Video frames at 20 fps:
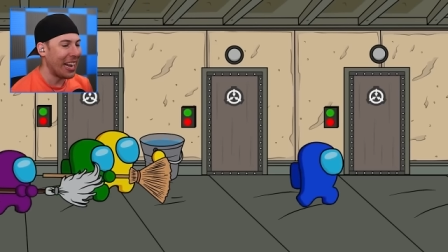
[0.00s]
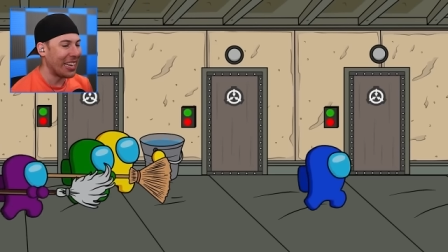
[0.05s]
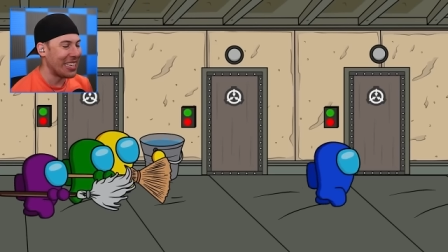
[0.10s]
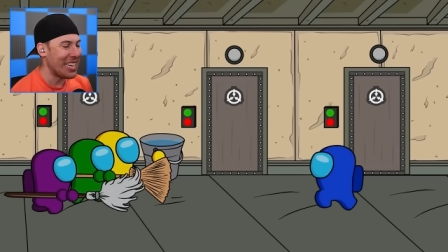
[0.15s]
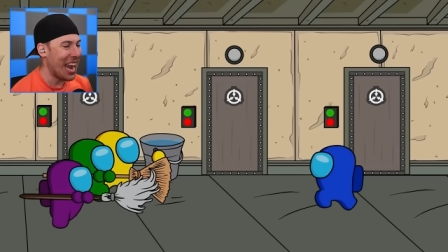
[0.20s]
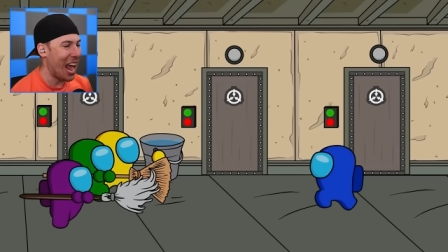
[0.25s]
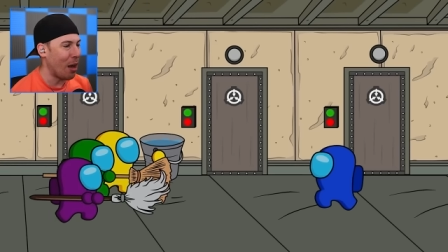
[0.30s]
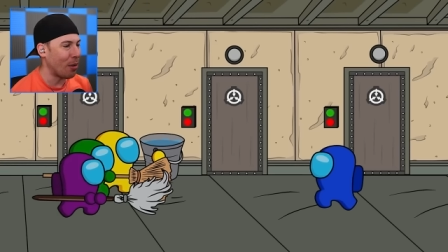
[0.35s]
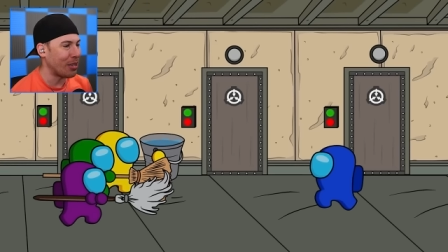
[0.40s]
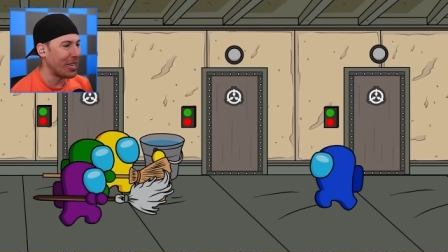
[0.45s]
It's
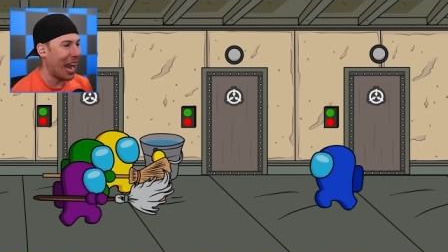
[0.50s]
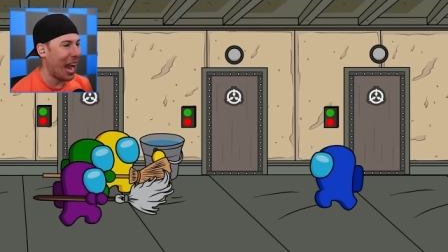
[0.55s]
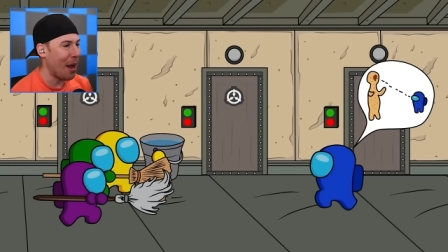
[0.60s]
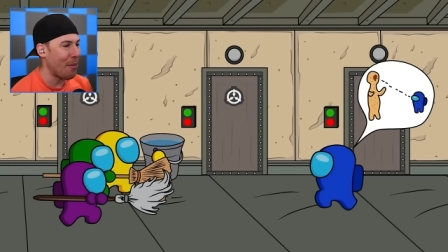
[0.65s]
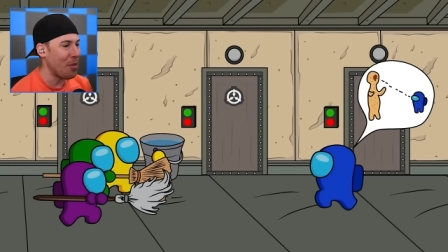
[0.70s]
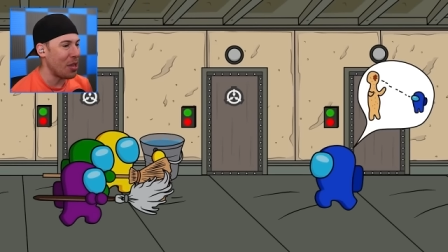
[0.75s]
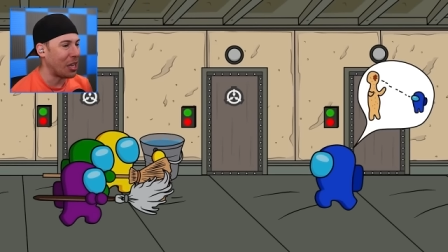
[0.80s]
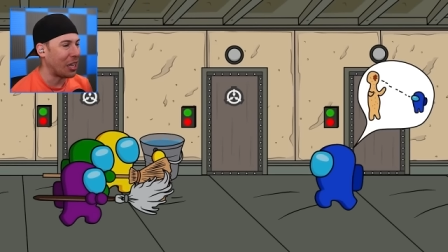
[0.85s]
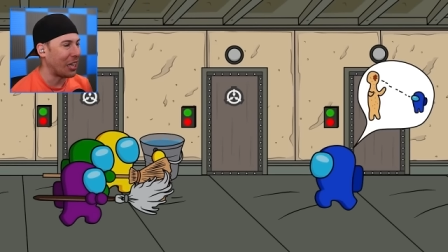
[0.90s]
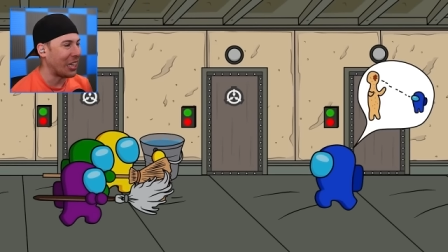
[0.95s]
now
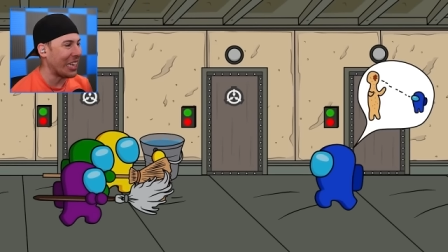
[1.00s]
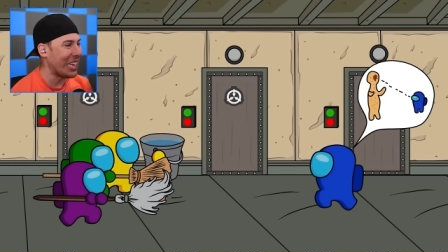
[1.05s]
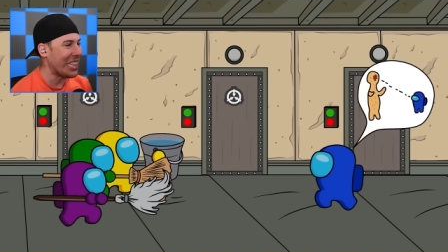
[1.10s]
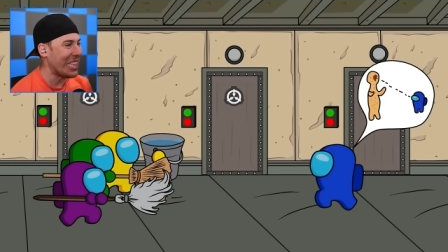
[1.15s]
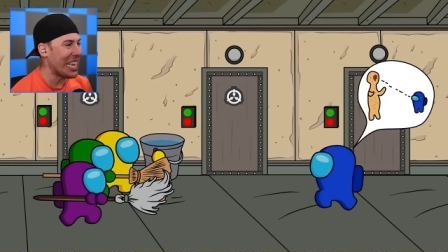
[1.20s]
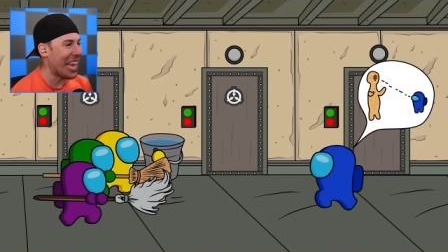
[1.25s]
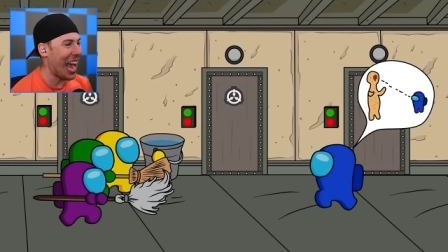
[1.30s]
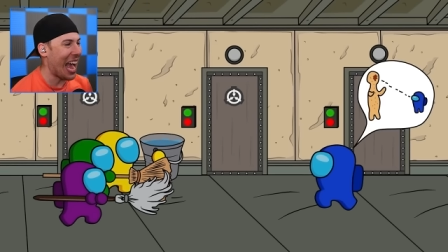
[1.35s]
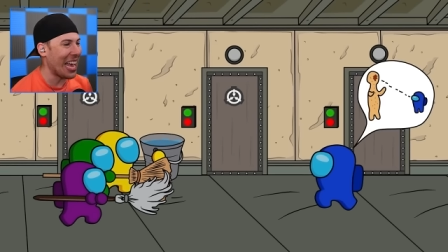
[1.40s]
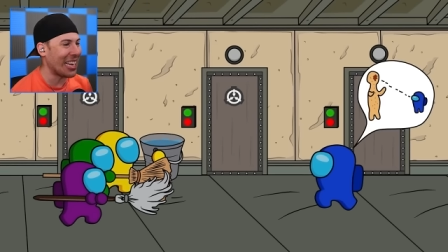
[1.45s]
time to clean
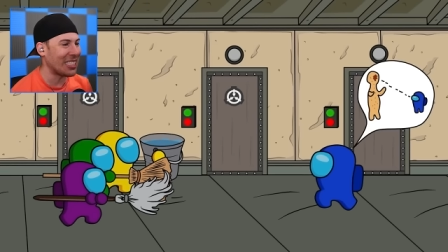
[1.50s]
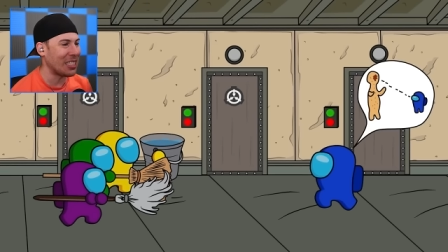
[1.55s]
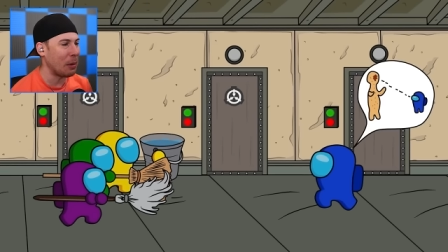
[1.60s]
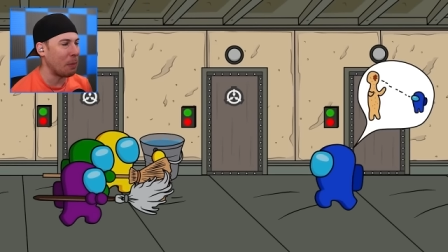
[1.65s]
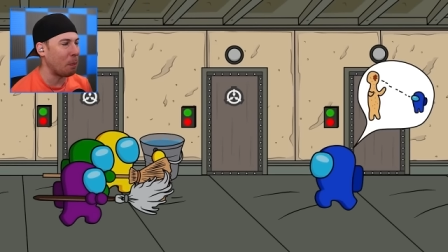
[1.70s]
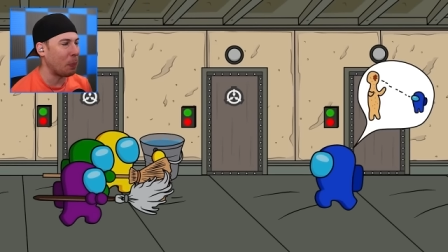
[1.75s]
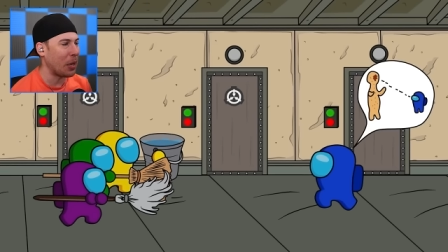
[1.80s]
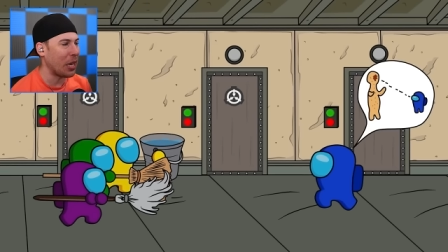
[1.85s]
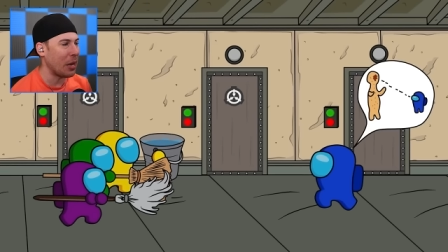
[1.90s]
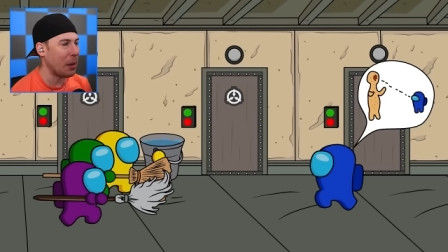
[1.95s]
the
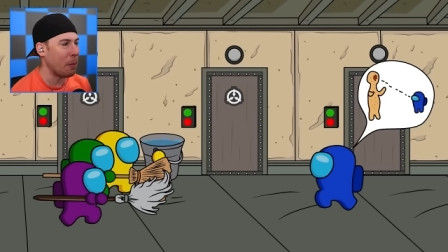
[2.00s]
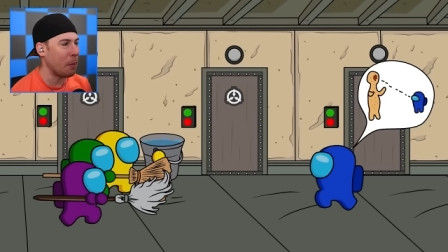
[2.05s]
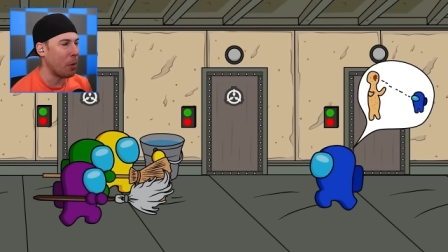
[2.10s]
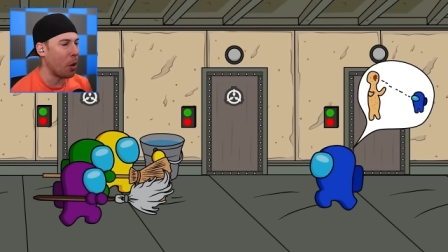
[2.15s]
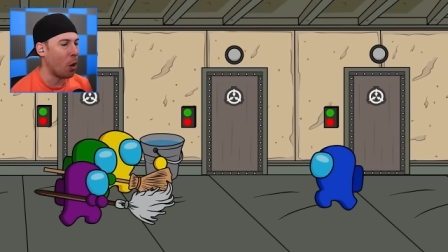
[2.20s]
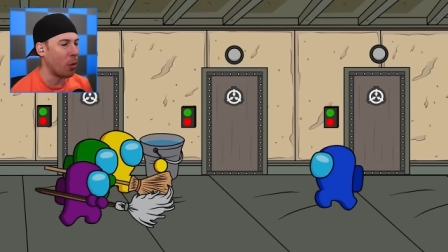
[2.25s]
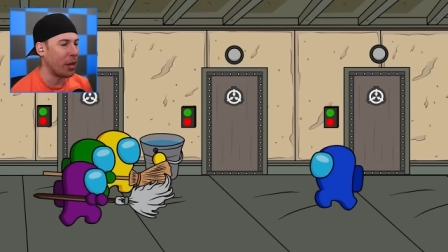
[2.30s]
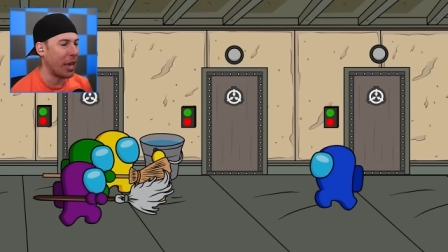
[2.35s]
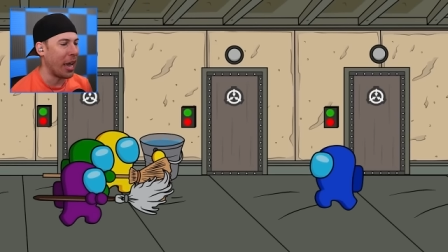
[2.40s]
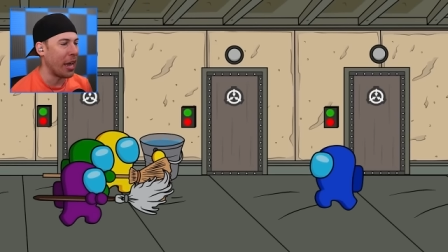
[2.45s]
SCP.
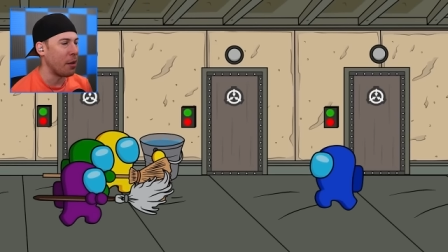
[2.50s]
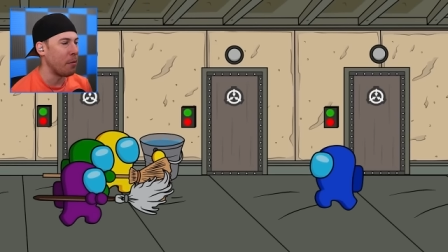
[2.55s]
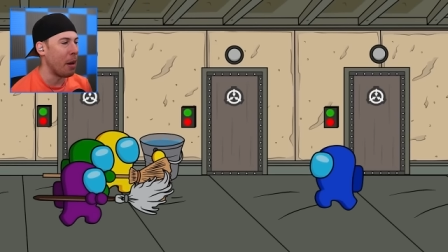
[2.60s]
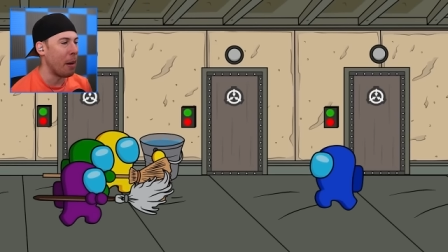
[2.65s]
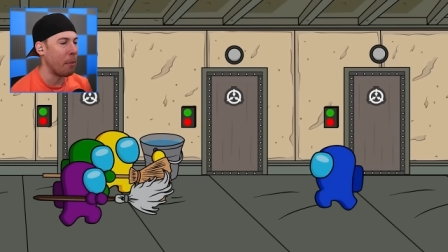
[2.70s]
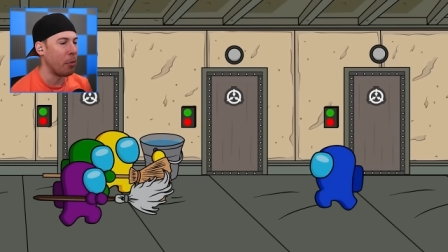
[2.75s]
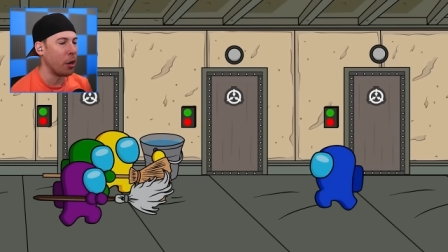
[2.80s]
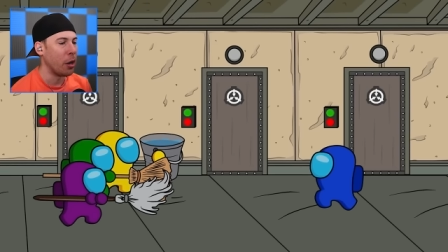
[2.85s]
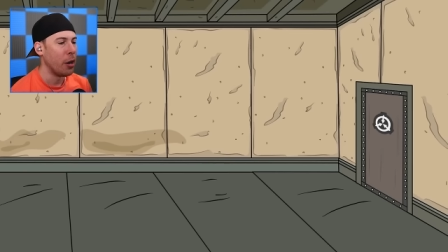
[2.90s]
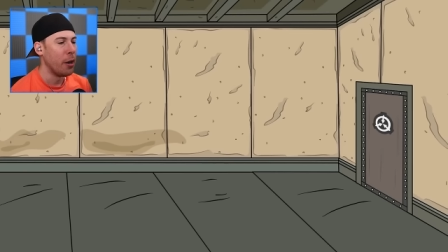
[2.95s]
Okay,
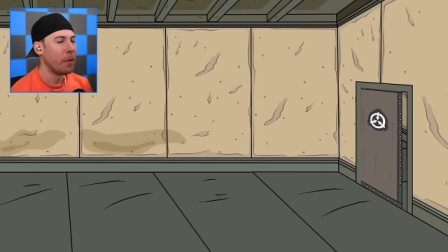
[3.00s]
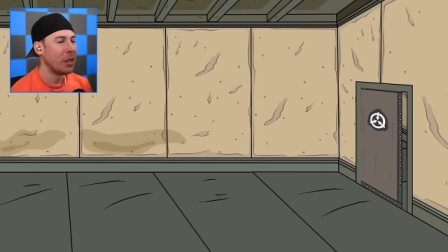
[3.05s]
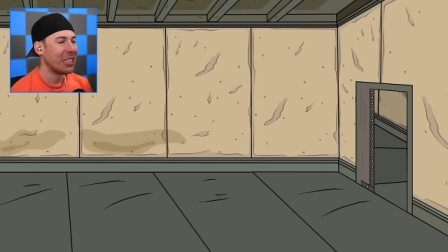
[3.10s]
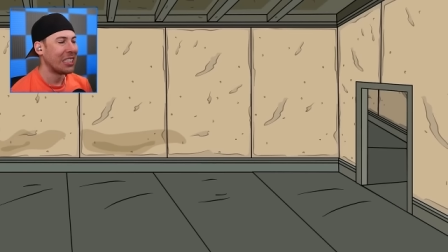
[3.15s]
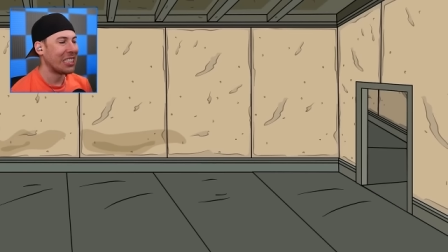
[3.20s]
remember,